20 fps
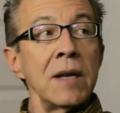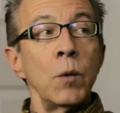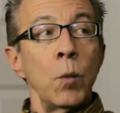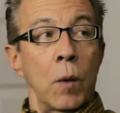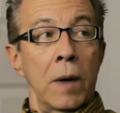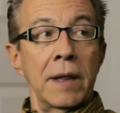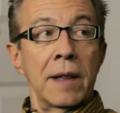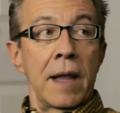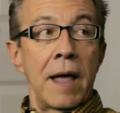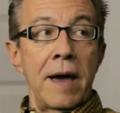
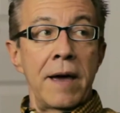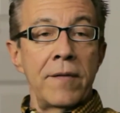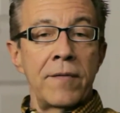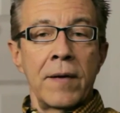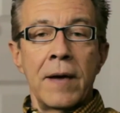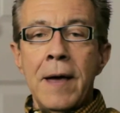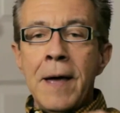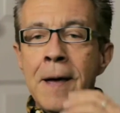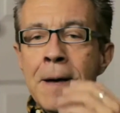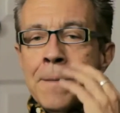did One
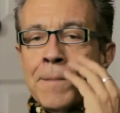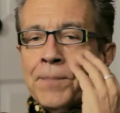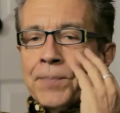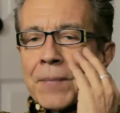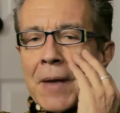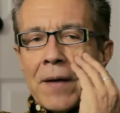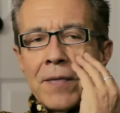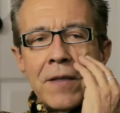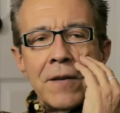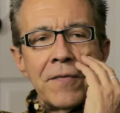Life.
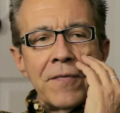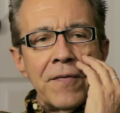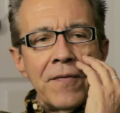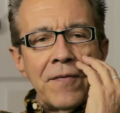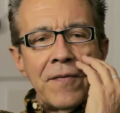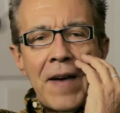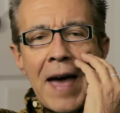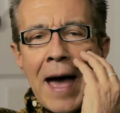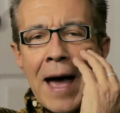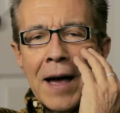And the
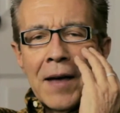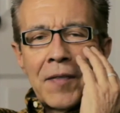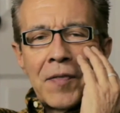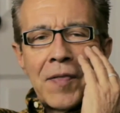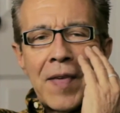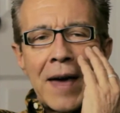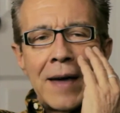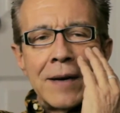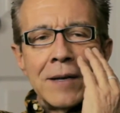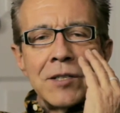fact
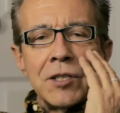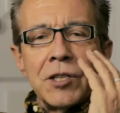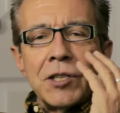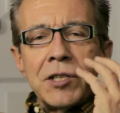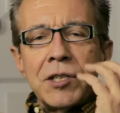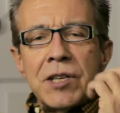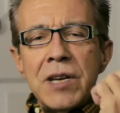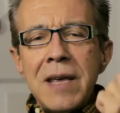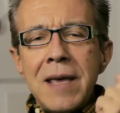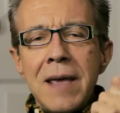that
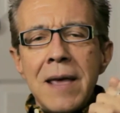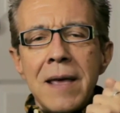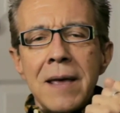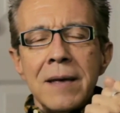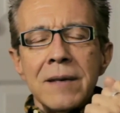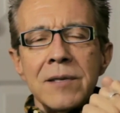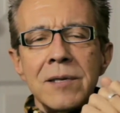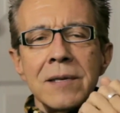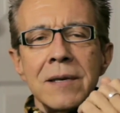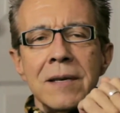she
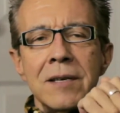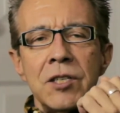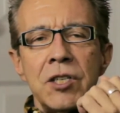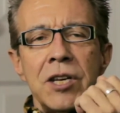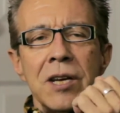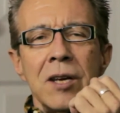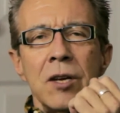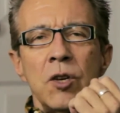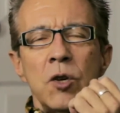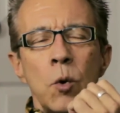
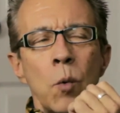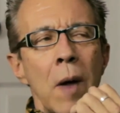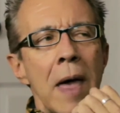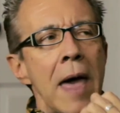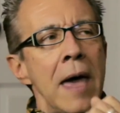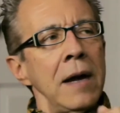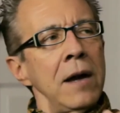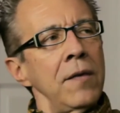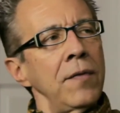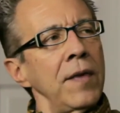can do
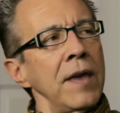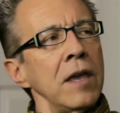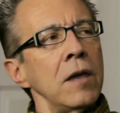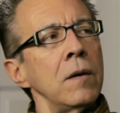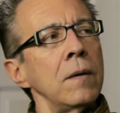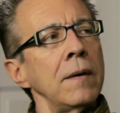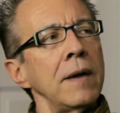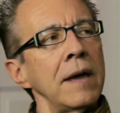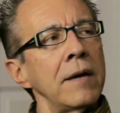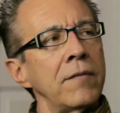
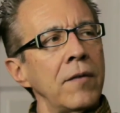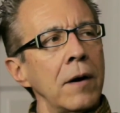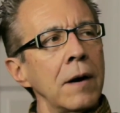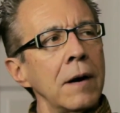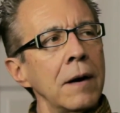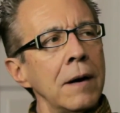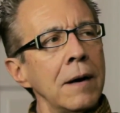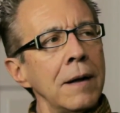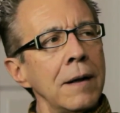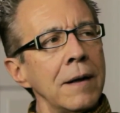anything you give
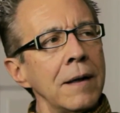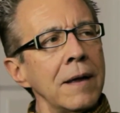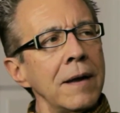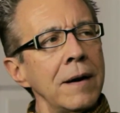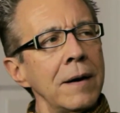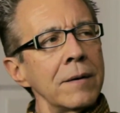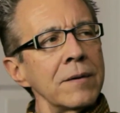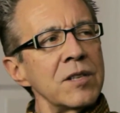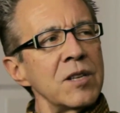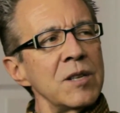her.
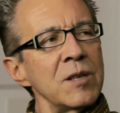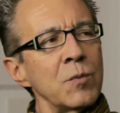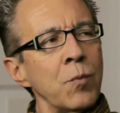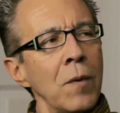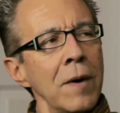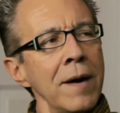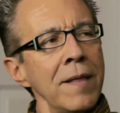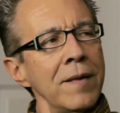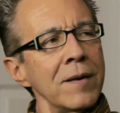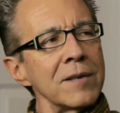You know,
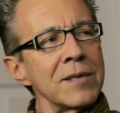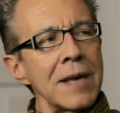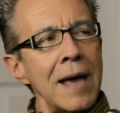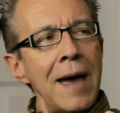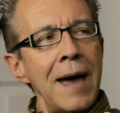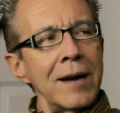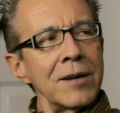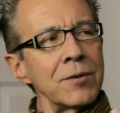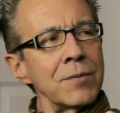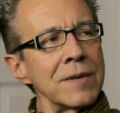she's one of
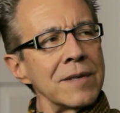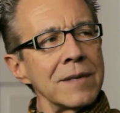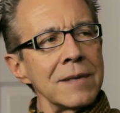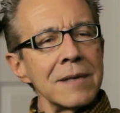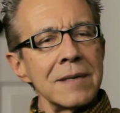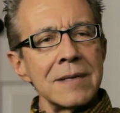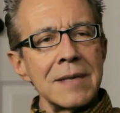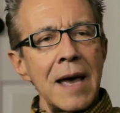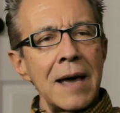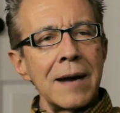those
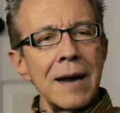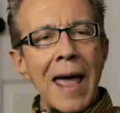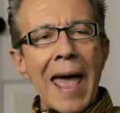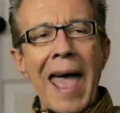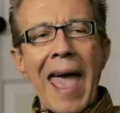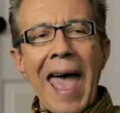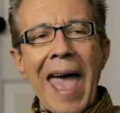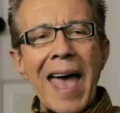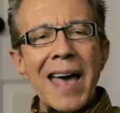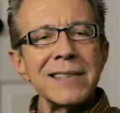actresses that
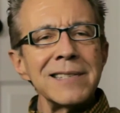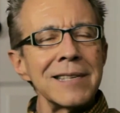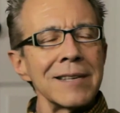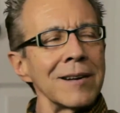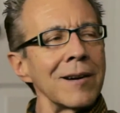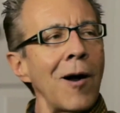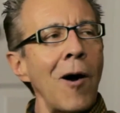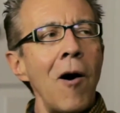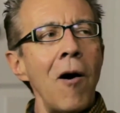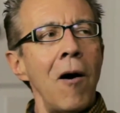
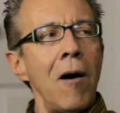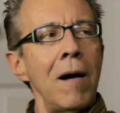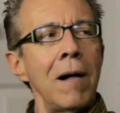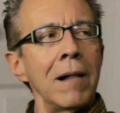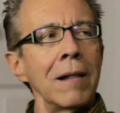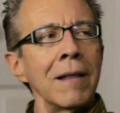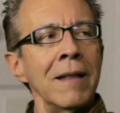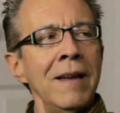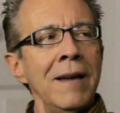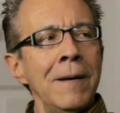has it
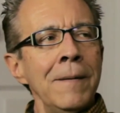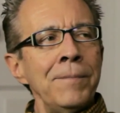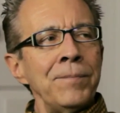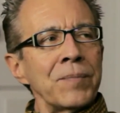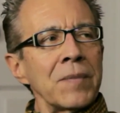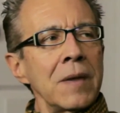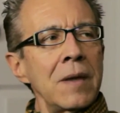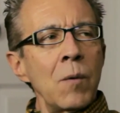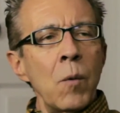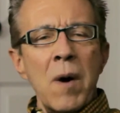all.
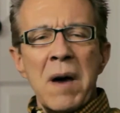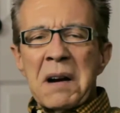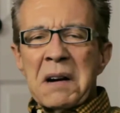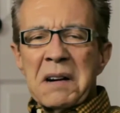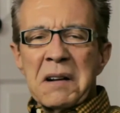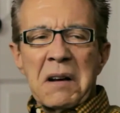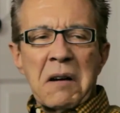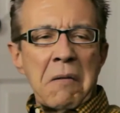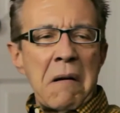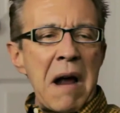You
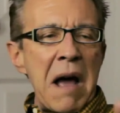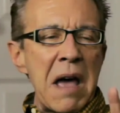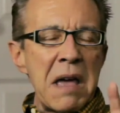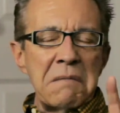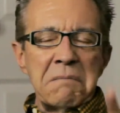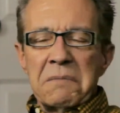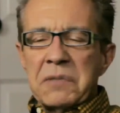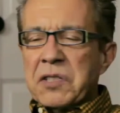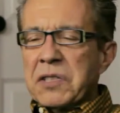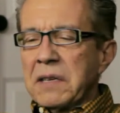want her to
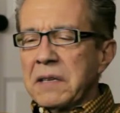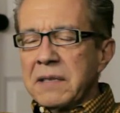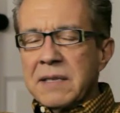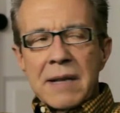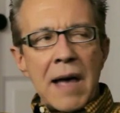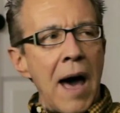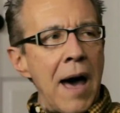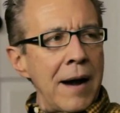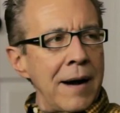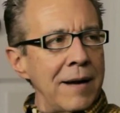cry?
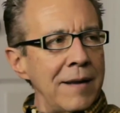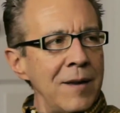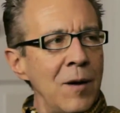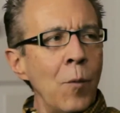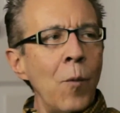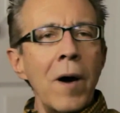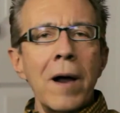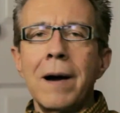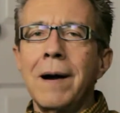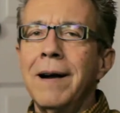She's got it.
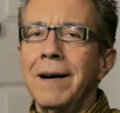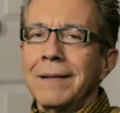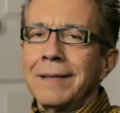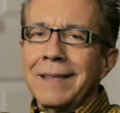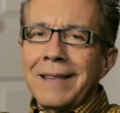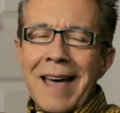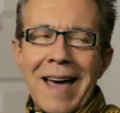You want her to